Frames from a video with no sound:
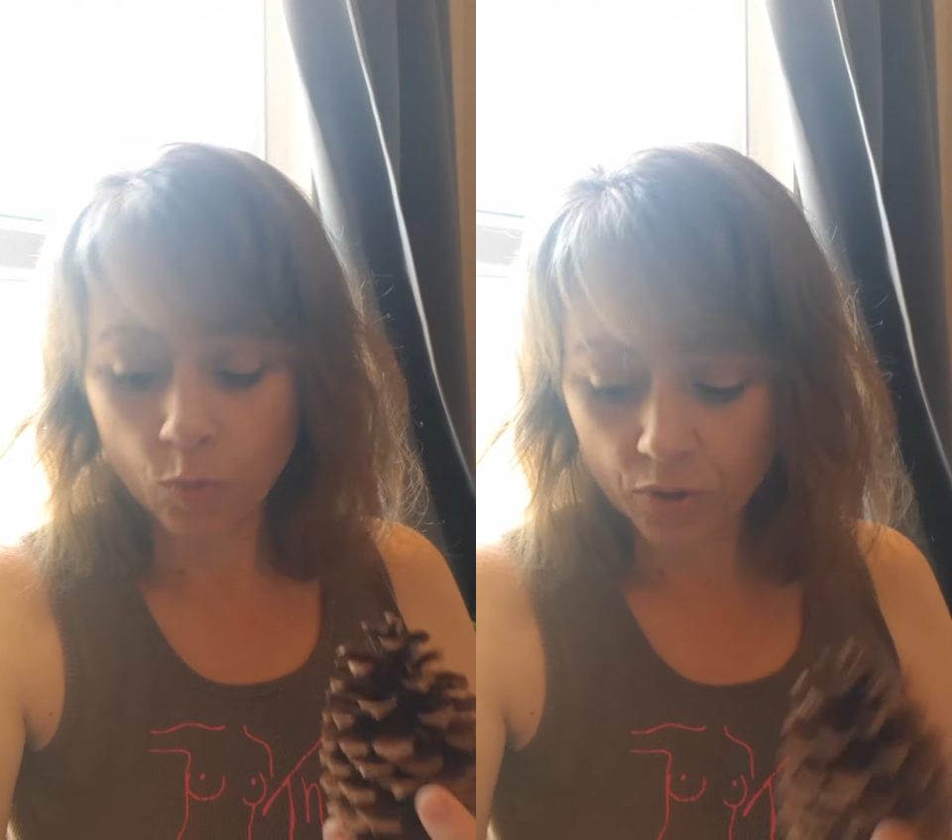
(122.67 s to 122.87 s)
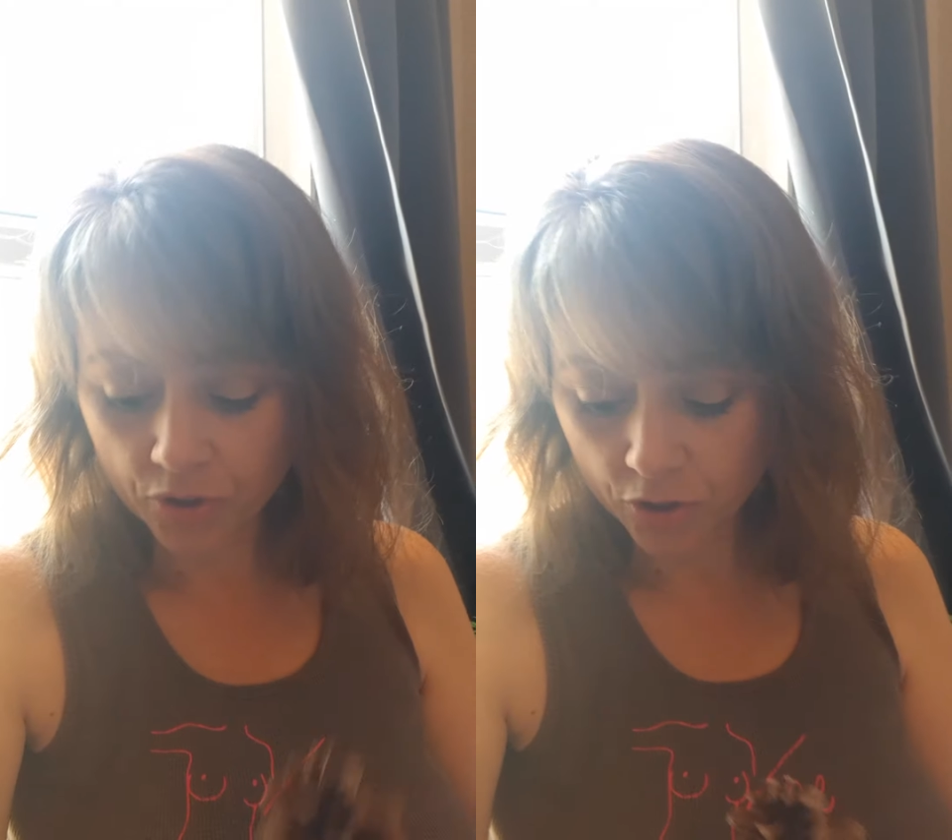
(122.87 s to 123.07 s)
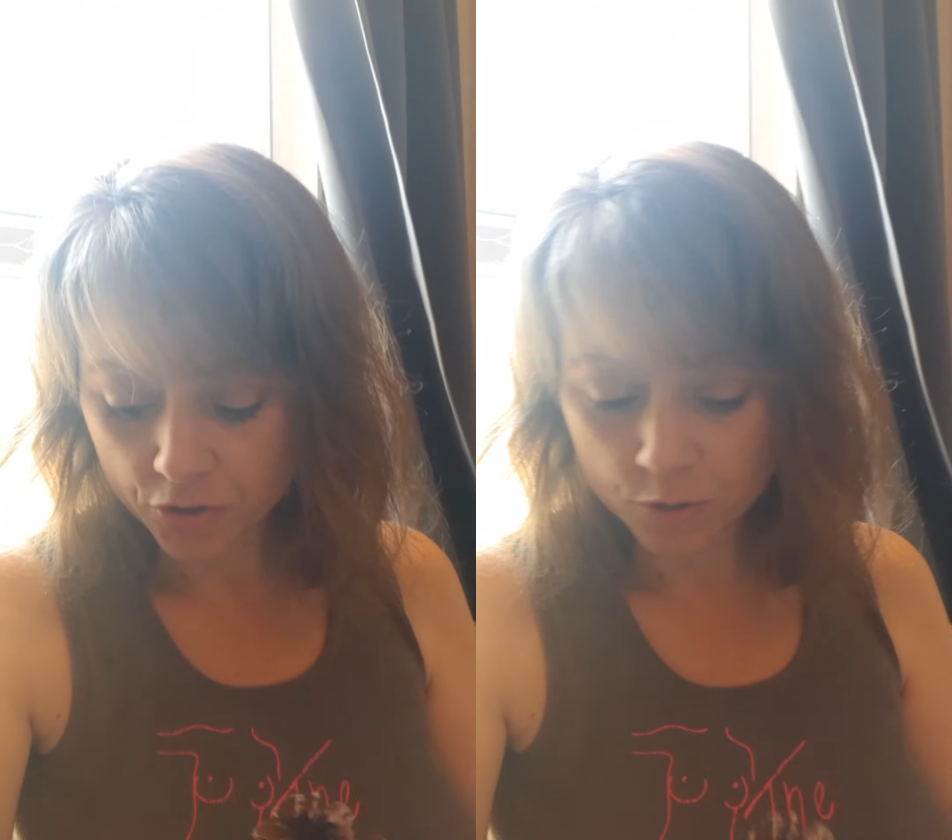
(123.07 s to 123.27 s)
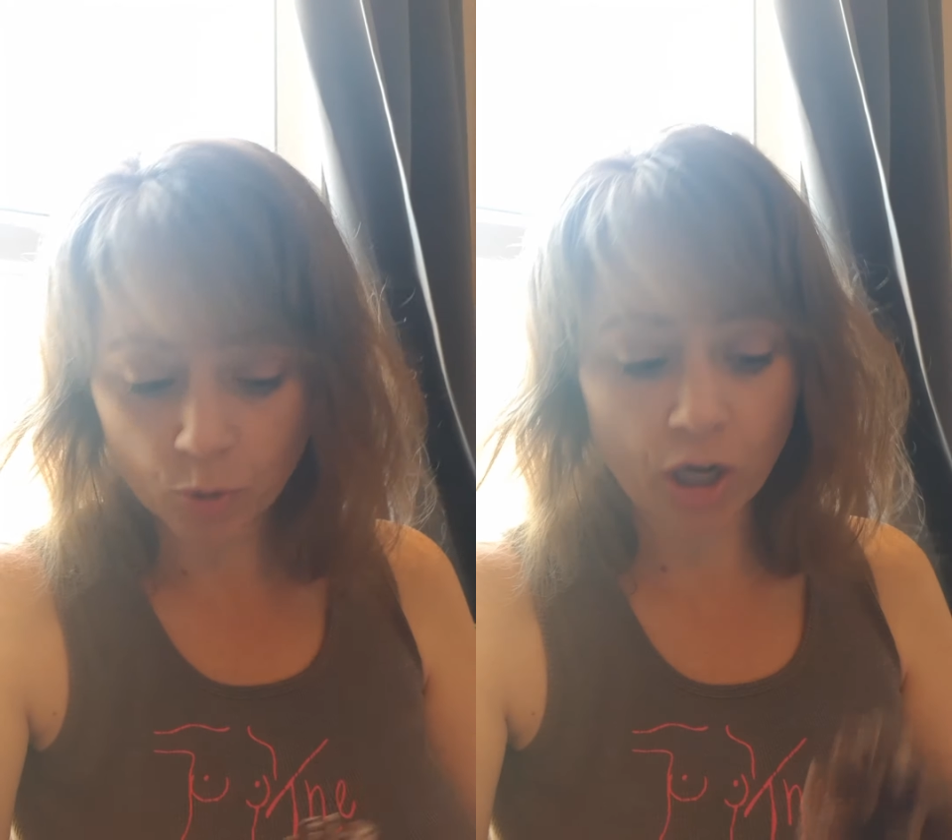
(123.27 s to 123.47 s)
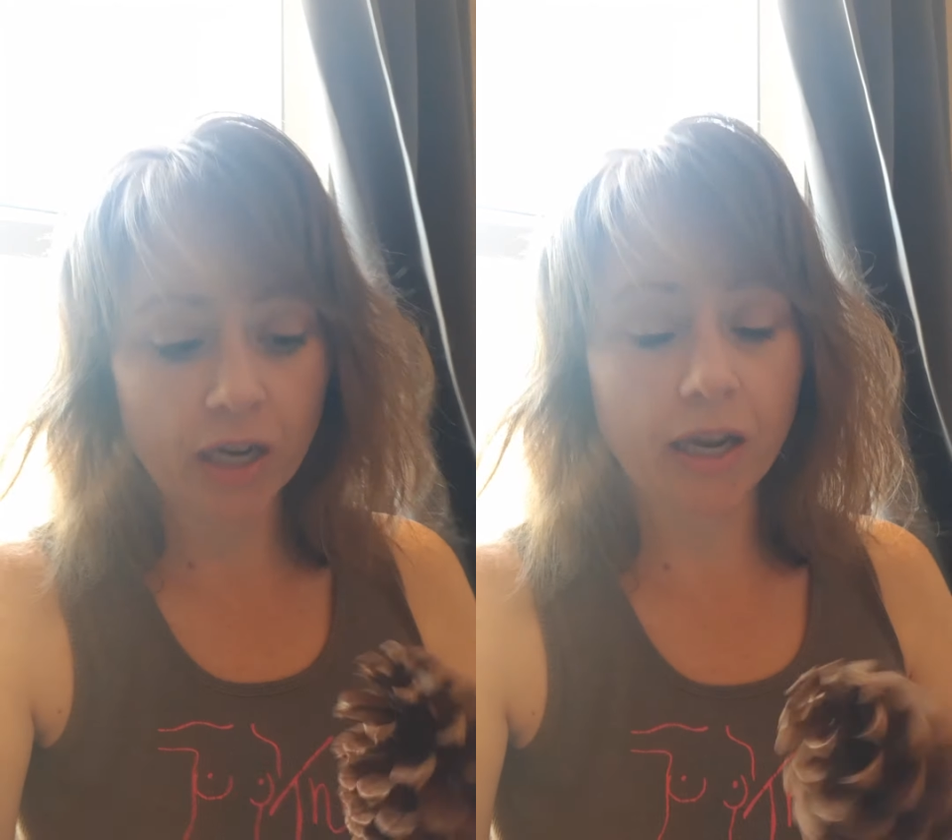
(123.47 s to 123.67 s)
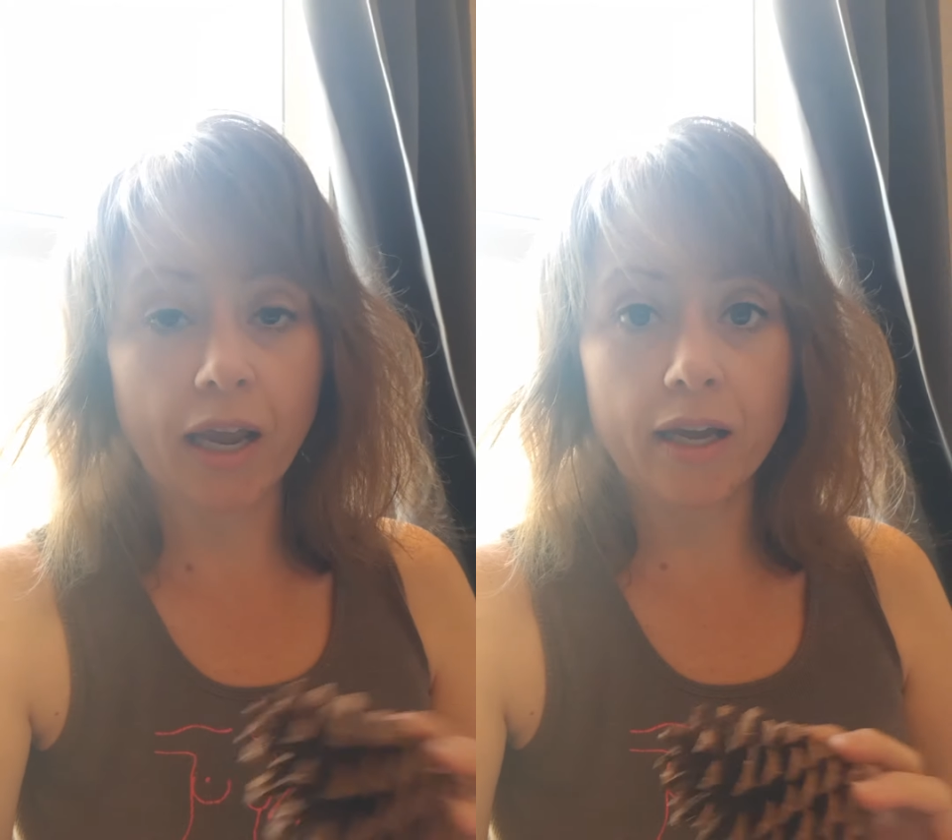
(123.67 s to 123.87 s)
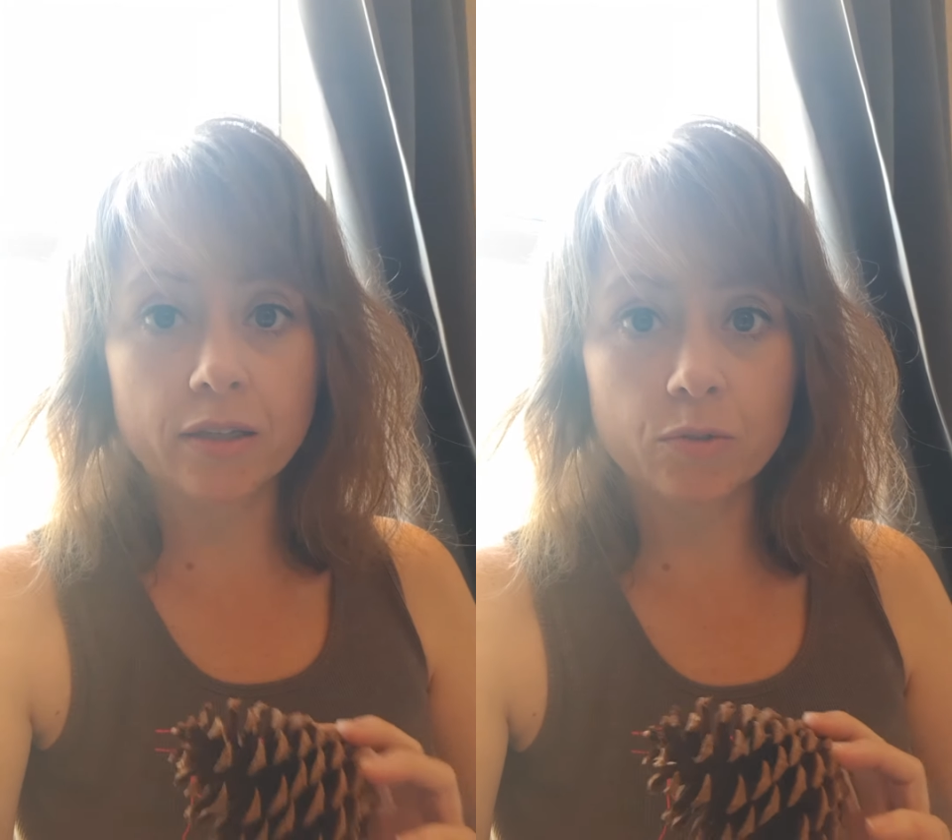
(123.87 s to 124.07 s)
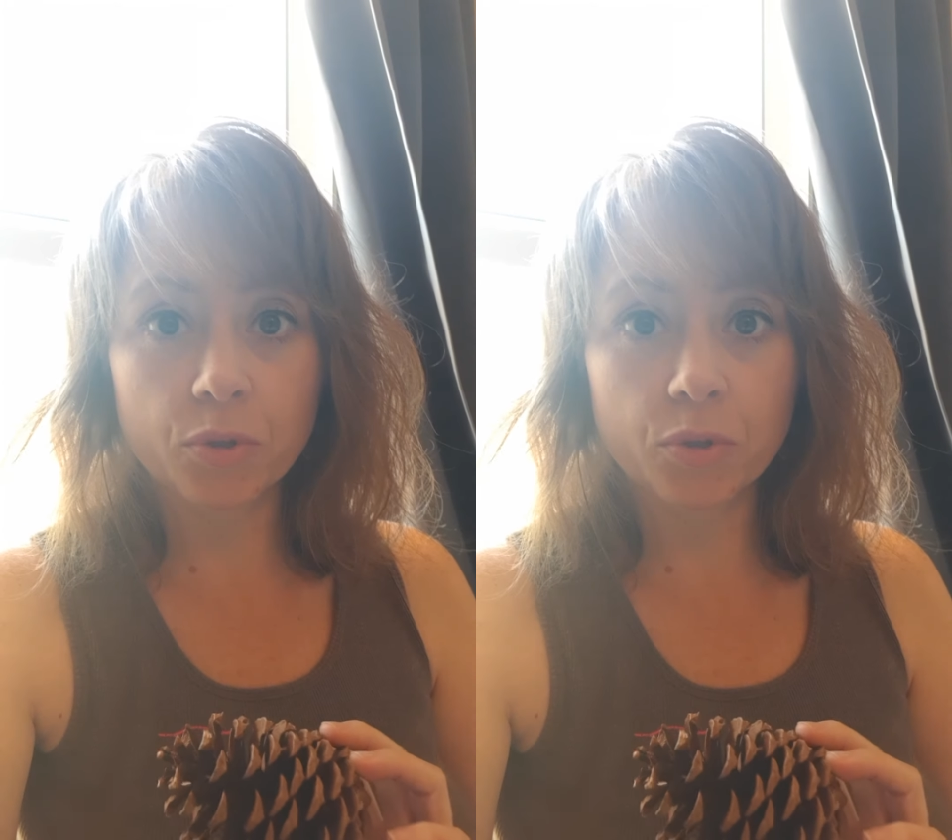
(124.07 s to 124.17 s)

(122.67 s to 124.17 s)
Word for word: with her spray and